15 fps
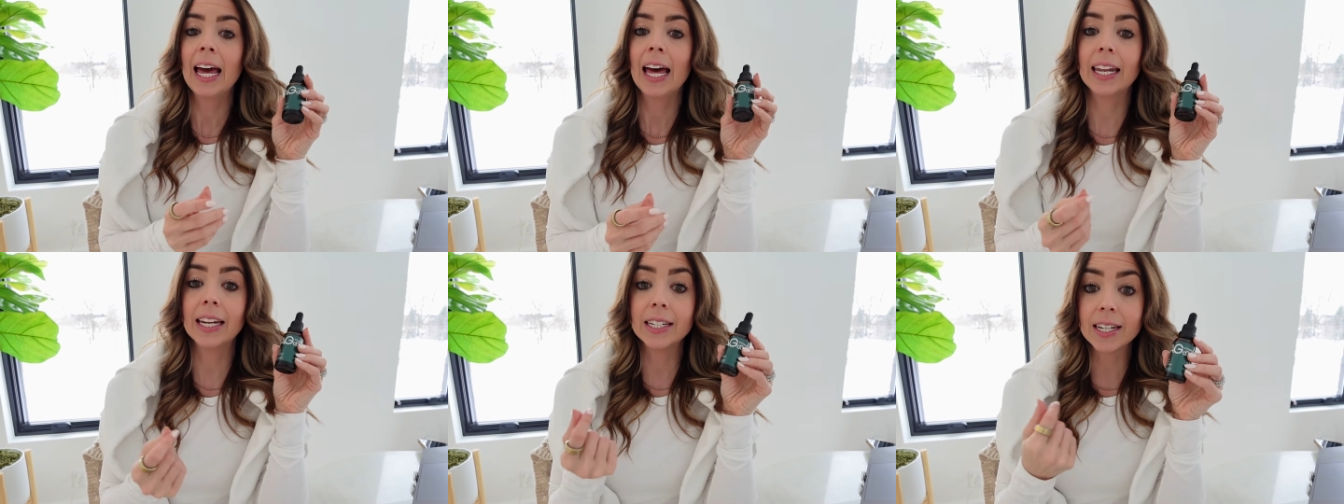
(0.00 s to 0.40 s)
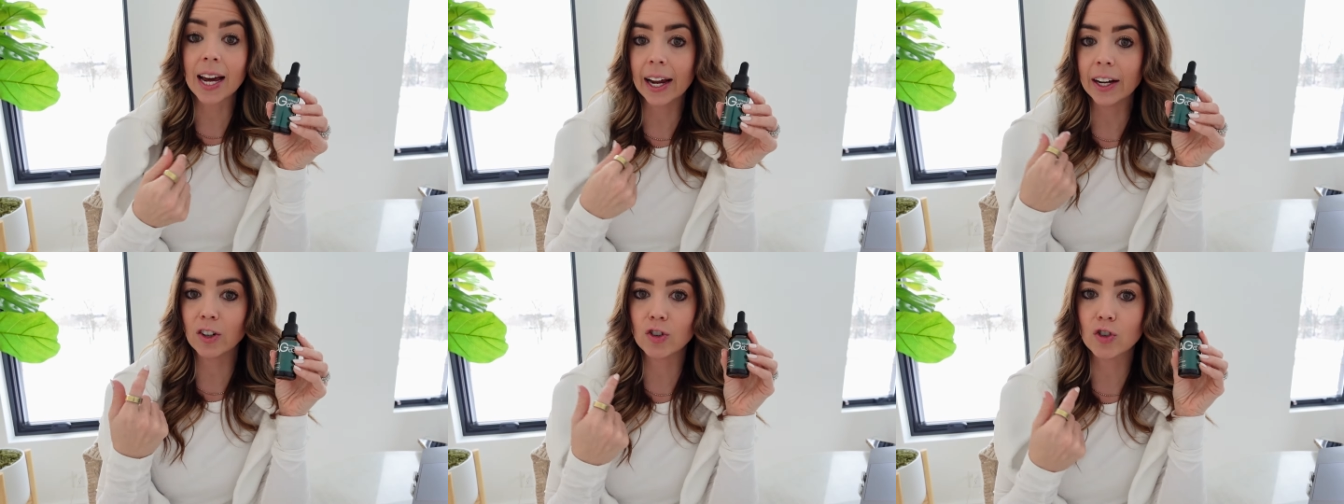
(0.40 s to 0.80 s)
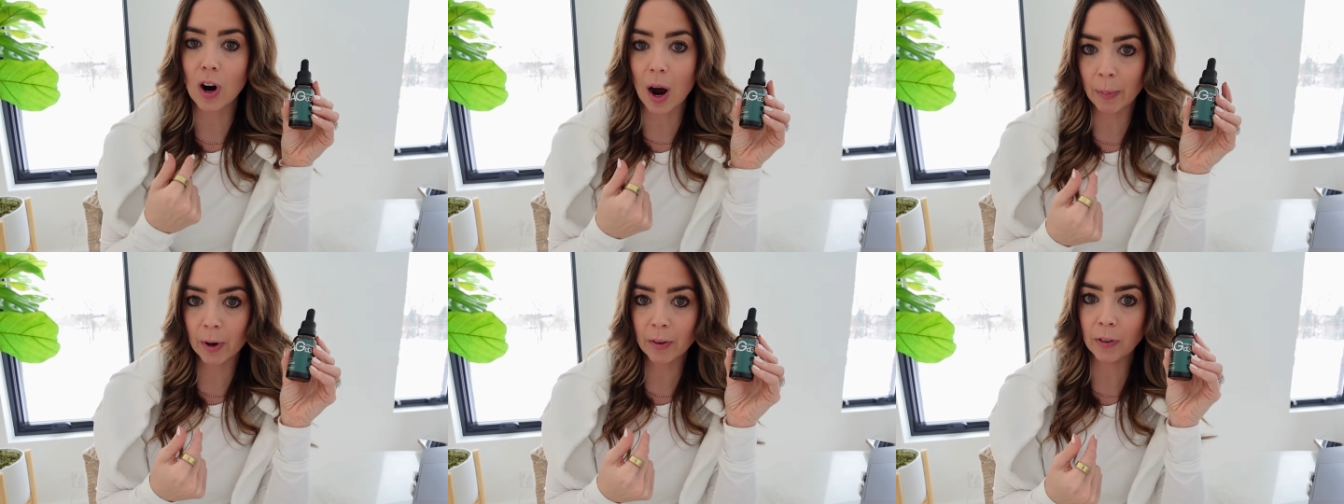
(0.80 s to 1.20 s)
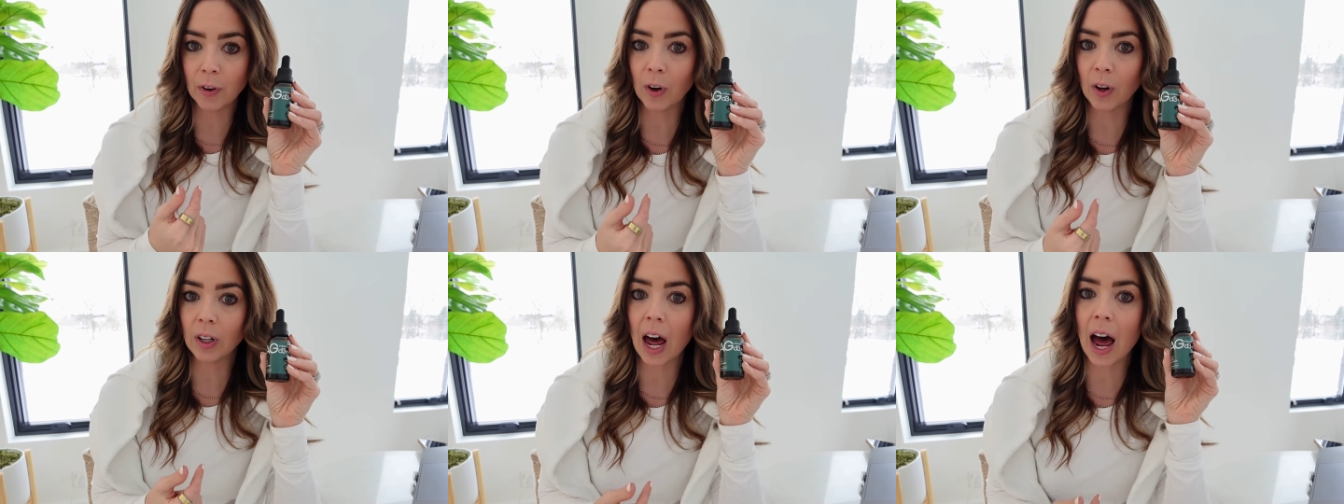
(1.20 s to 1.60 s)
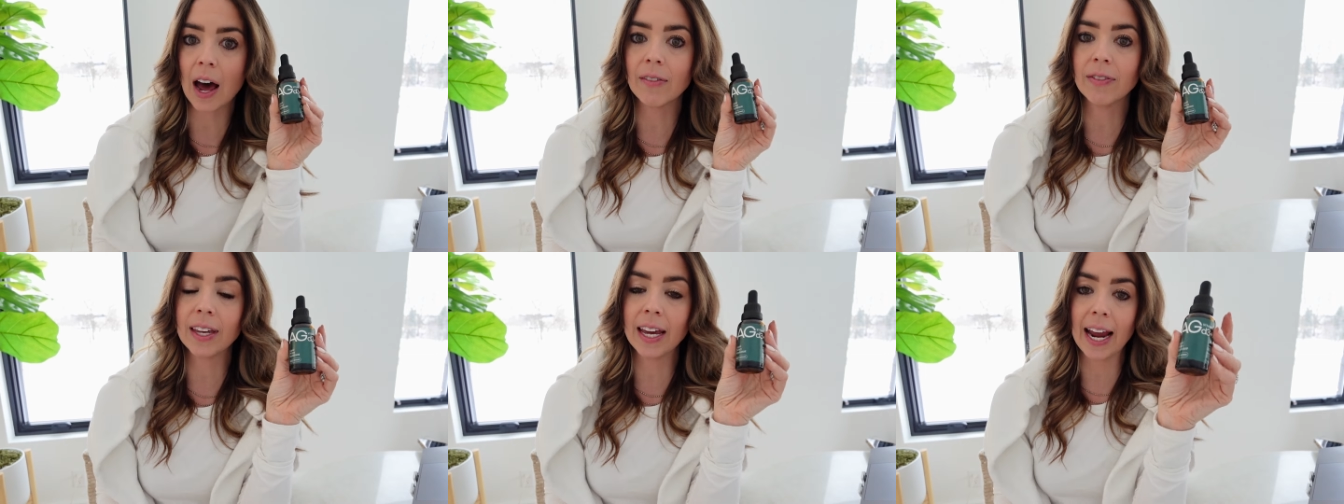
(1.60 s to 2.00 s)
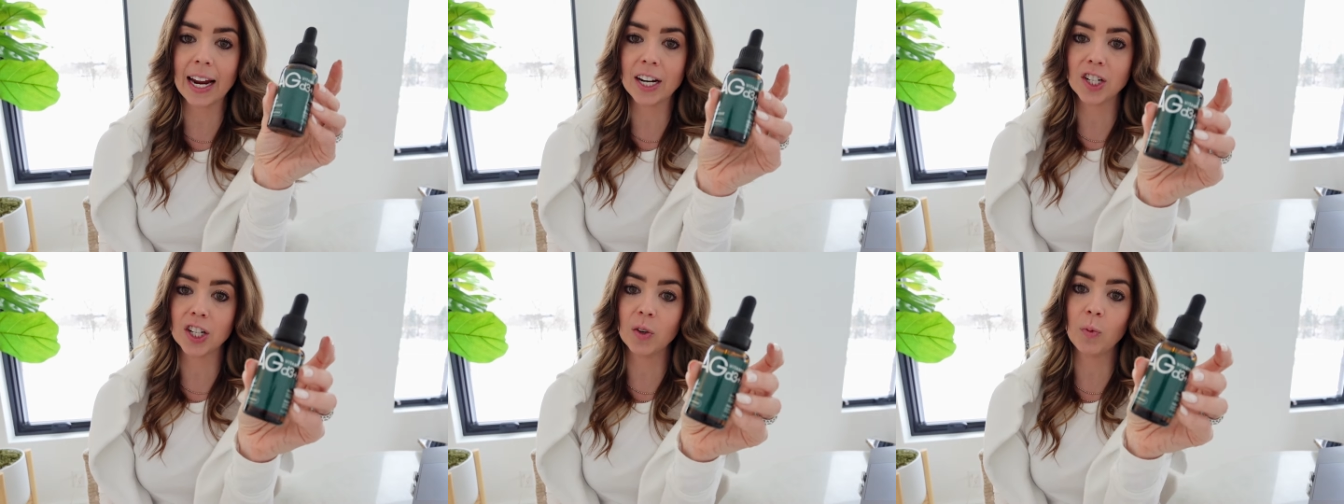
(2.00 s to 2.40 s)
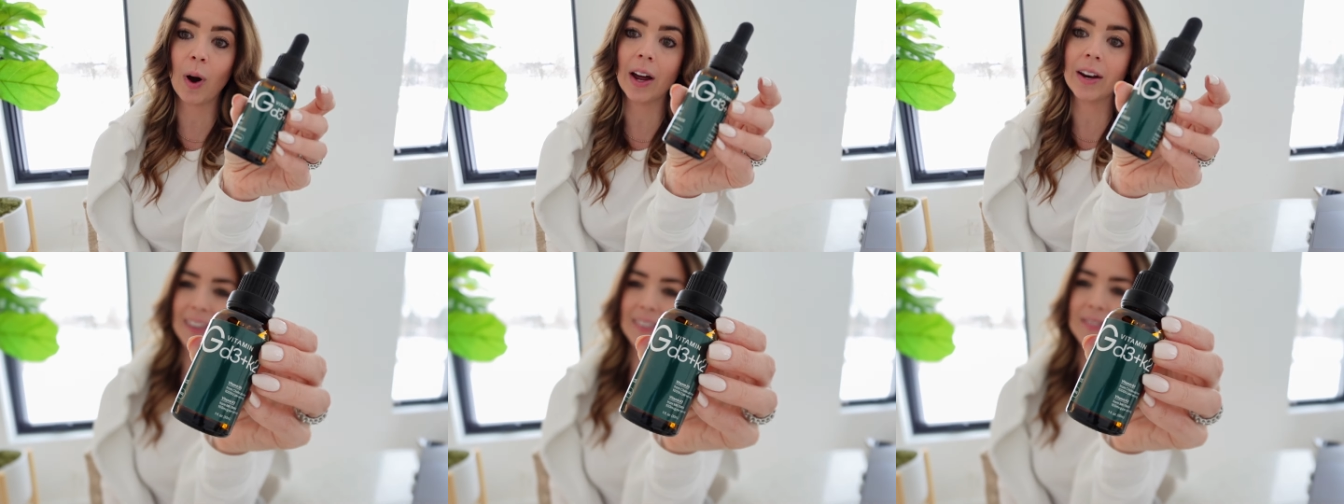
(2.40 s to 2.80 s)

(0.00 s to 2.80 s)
an entire dropper full of the AG1